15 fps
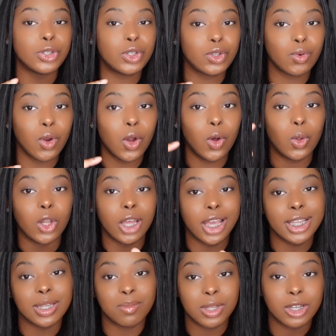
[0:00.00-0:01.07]
scroll, look
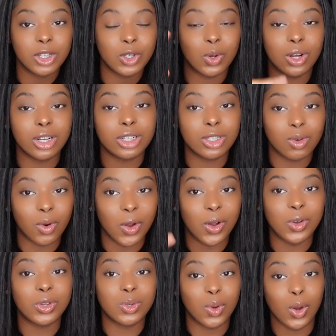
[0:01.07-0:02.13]
at something short, scroll.